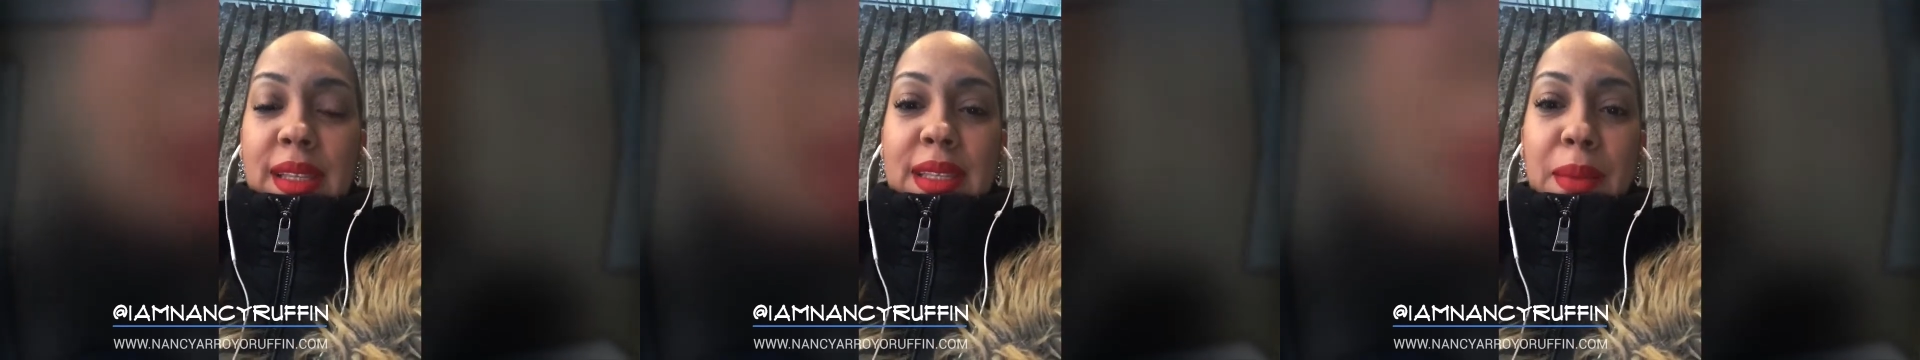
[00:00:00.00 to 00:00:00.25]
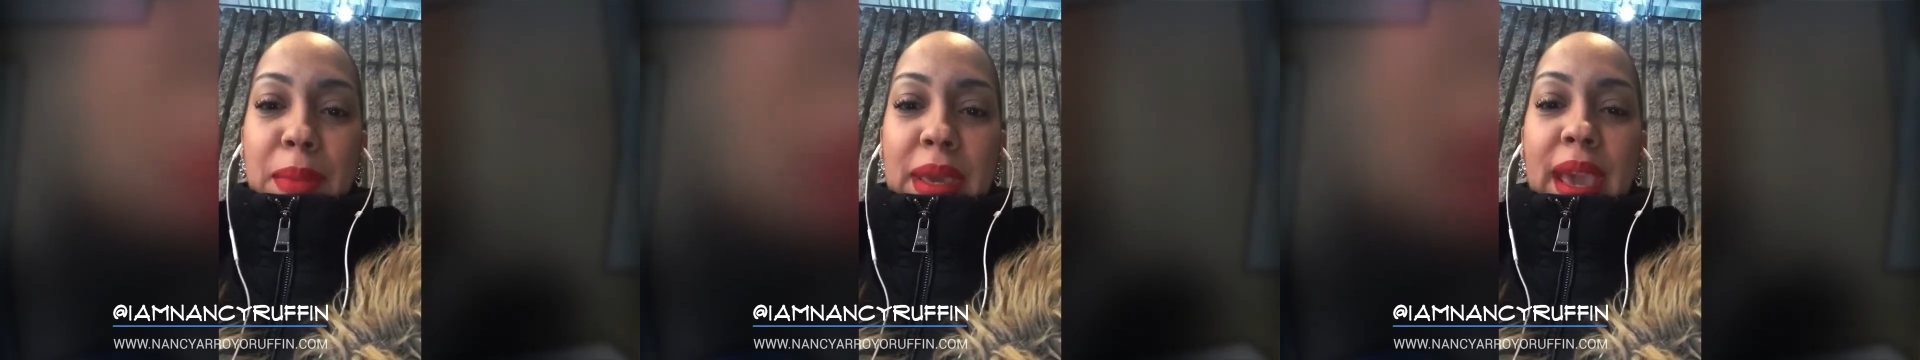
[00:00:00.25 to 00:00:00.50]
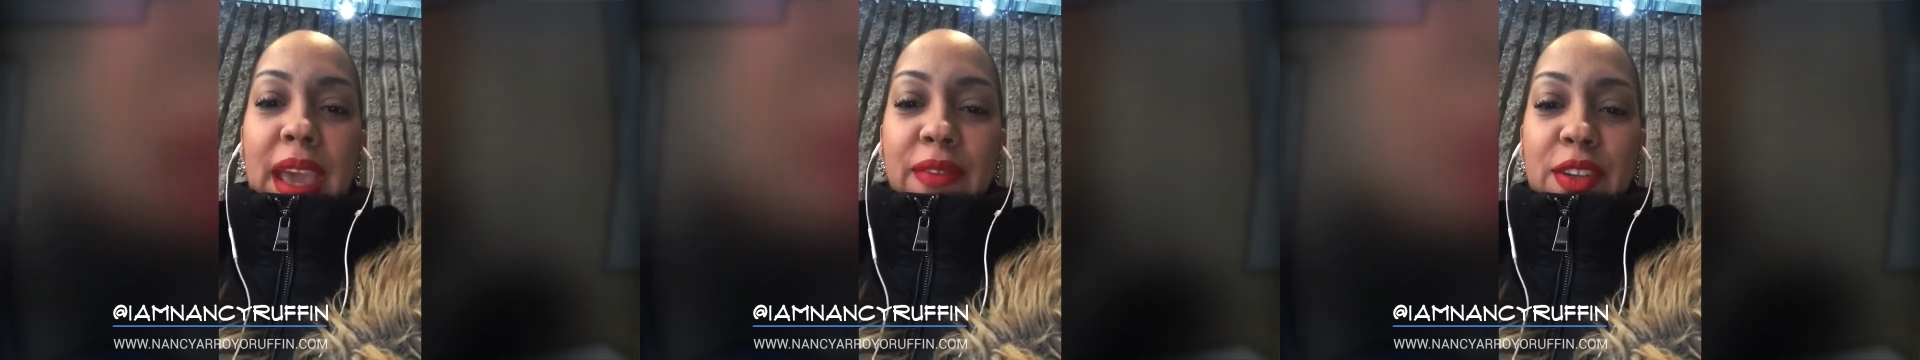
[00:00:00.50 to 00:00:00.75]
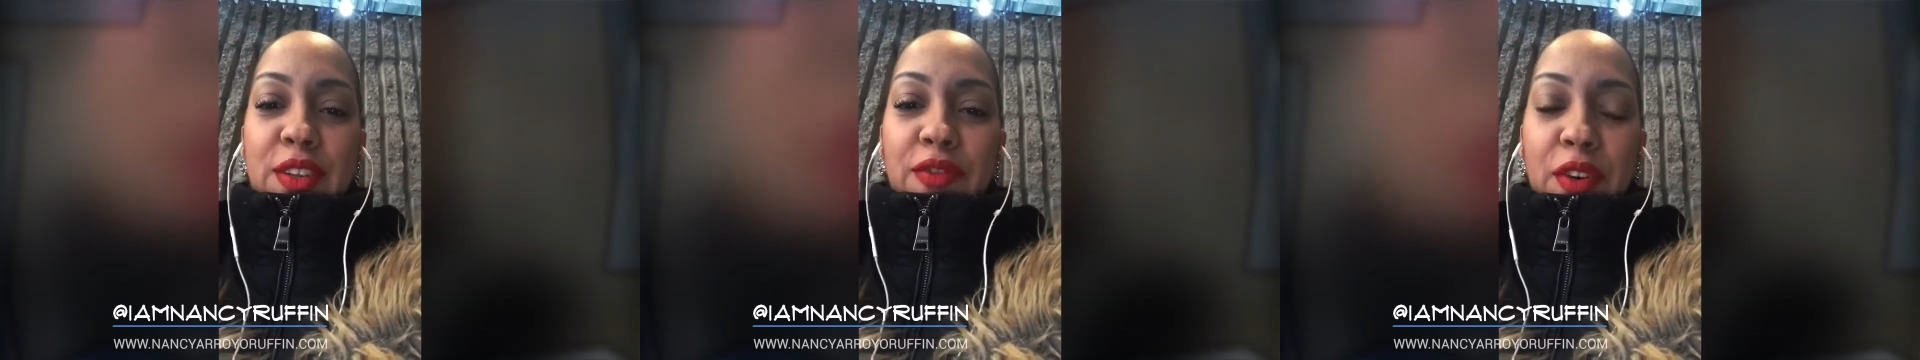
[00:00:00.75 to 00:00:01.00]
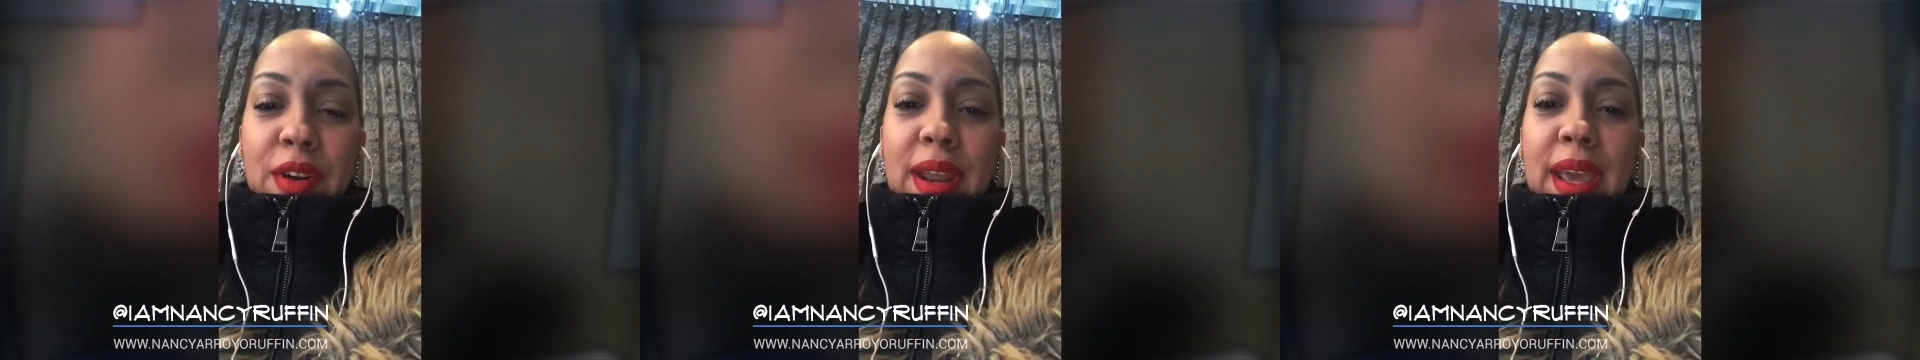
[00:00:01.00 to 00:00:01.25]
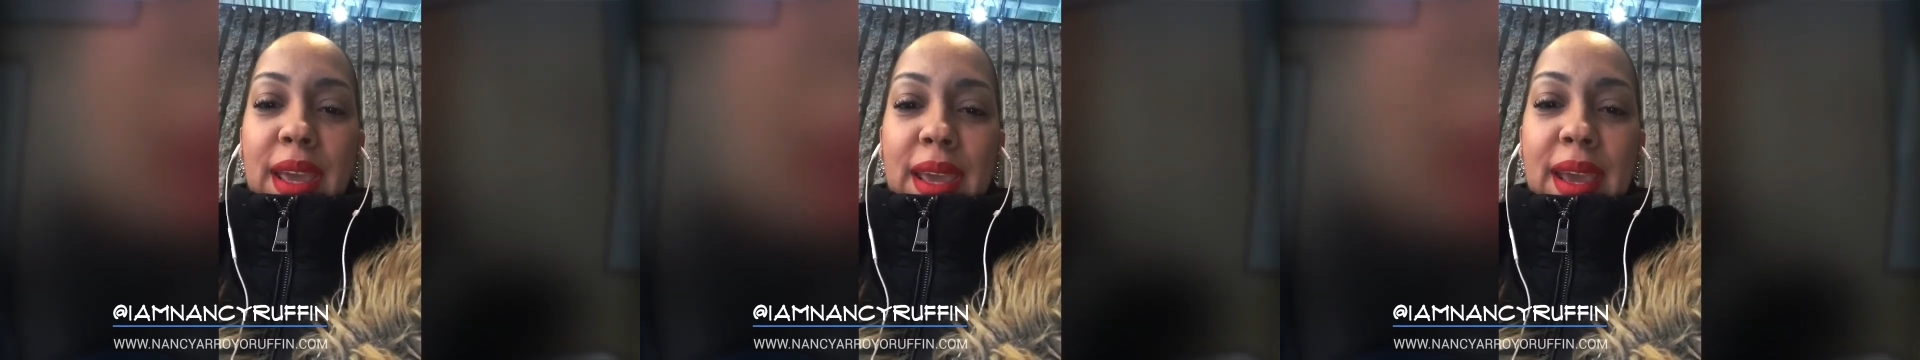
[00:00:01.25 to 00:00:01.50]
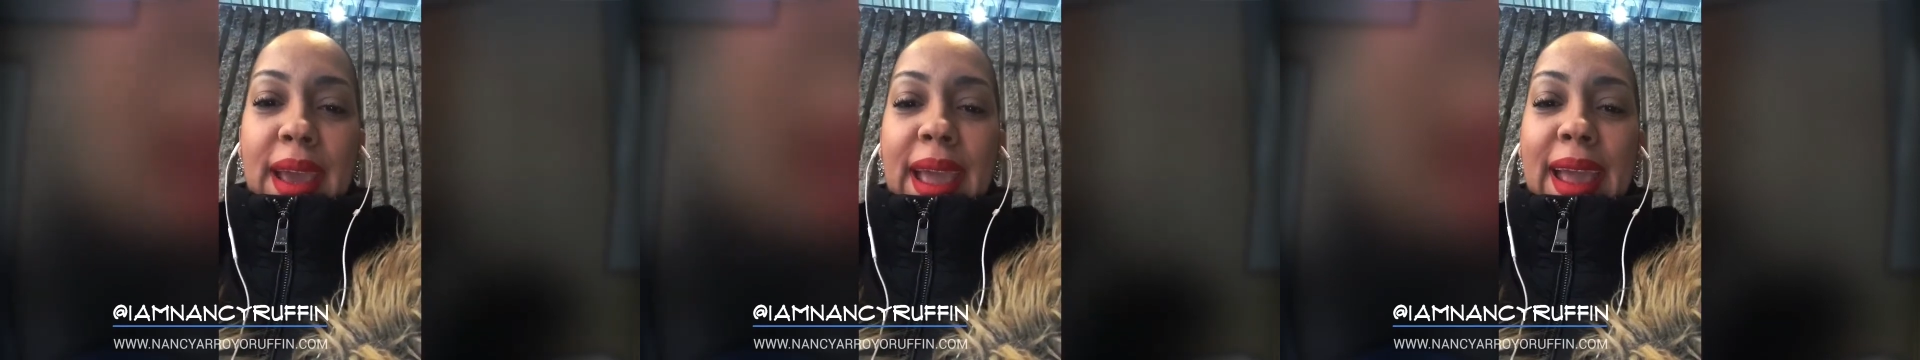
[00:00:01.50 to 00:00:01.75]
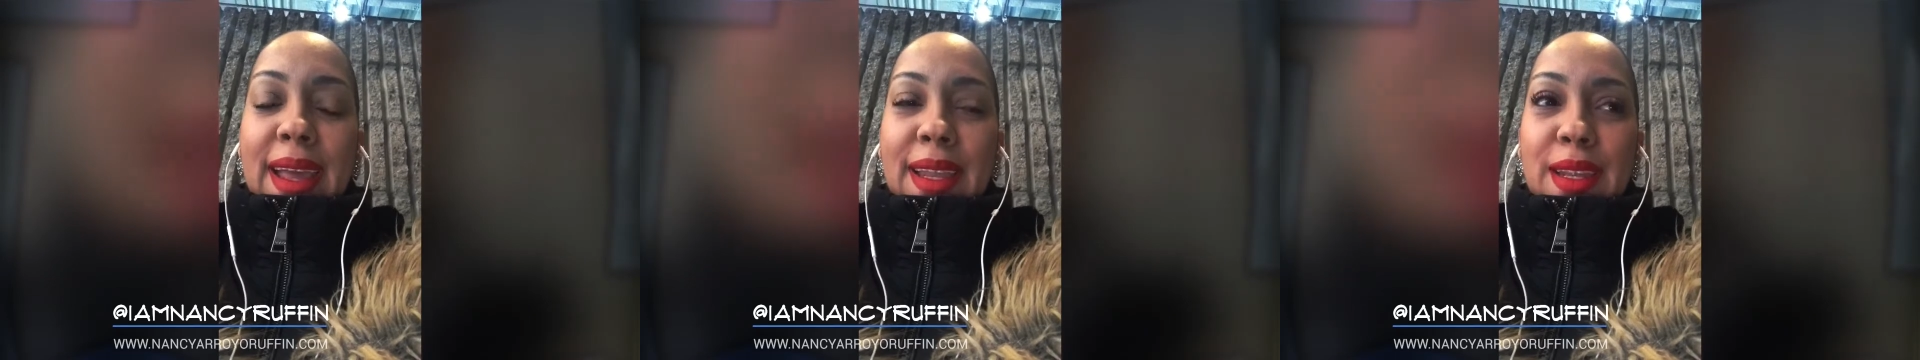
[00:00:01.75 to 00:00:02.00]
to meet Ava DuVernay
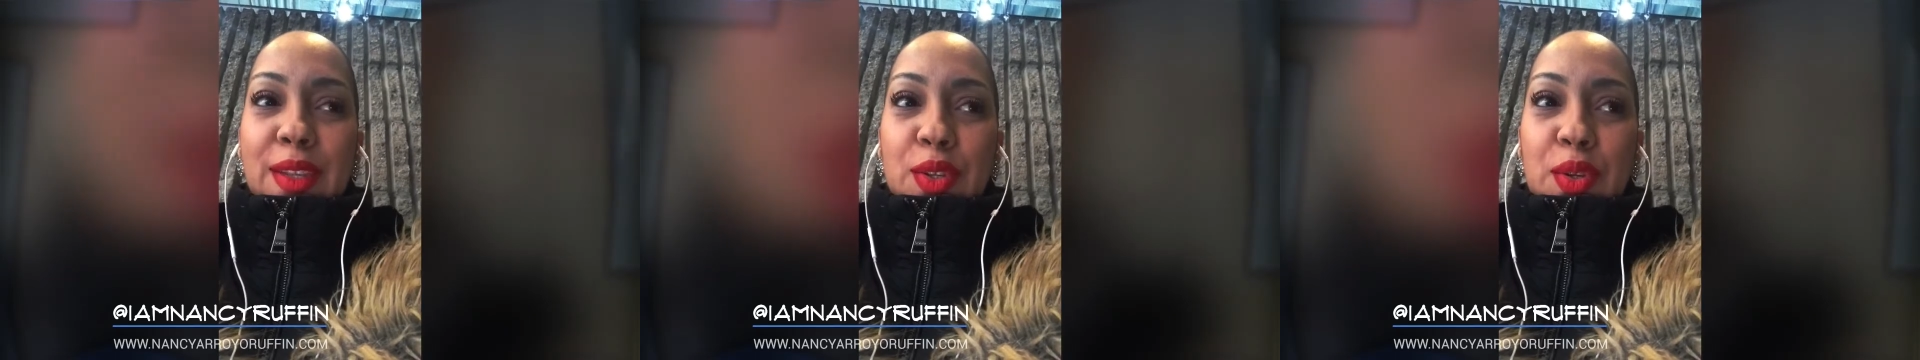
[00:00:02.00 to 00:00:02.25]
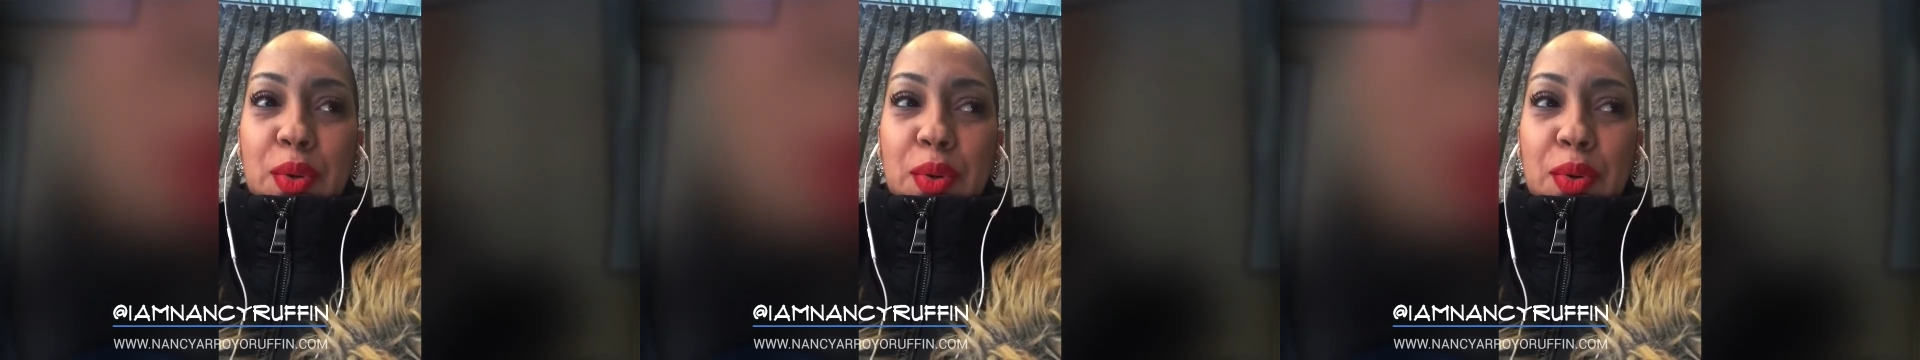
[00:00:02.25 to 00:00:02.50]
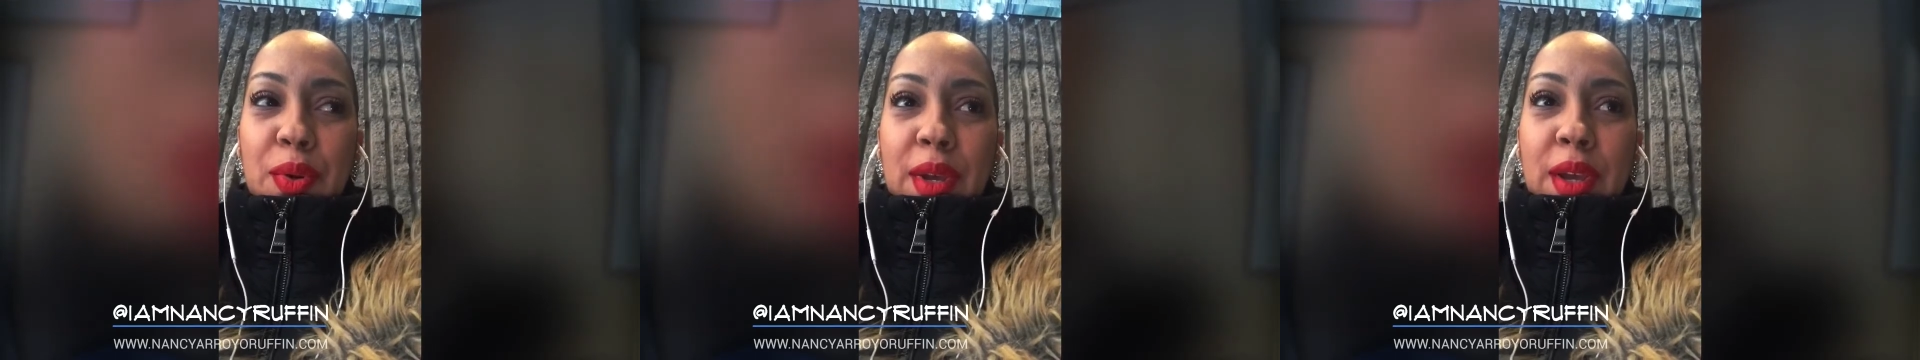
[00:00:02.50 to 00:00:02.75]
and to